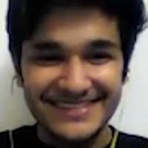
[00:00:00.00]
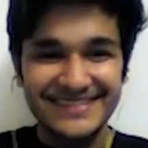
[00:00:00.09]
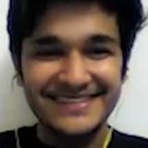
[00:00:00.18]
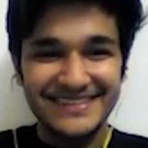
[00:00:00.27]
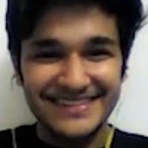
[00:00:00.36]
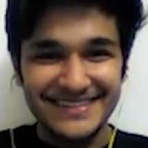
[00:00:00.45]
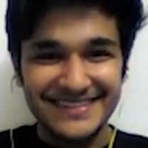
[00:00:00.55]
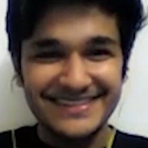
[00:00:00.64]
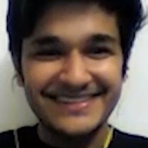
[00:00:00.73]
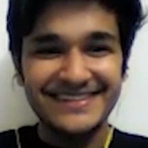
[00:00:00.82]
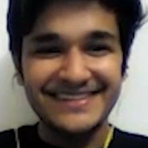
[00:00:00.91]

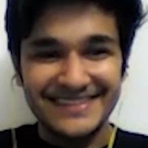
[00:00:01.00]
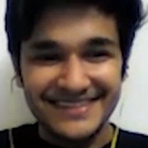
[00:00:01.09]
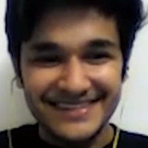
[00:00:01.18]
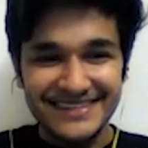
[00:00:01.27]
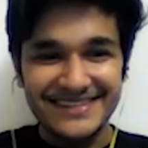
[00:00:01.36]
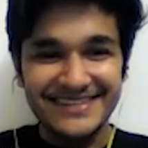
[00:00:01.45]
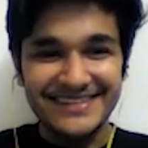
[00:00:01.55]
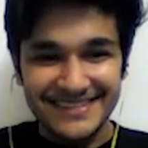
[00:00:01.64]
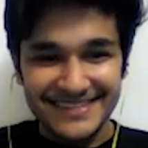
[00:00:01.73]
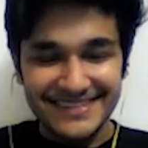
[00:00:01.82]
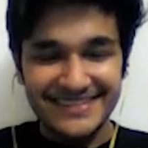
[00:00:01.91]

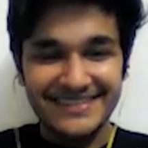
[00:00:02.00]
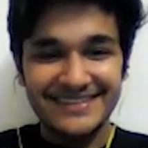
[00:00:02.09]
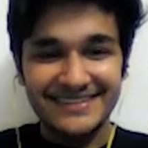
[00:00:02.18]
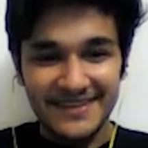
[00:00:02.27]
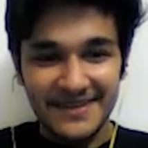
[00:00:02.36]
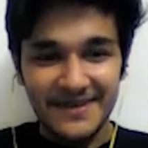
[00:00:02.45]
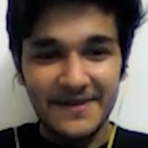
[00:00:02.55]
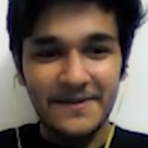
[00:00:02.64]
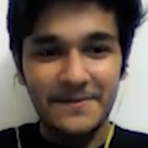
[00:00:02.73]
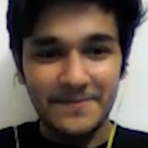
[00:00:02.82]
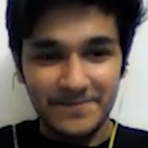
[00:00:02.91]

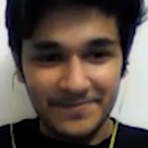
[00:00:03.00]
The person shown says nothing.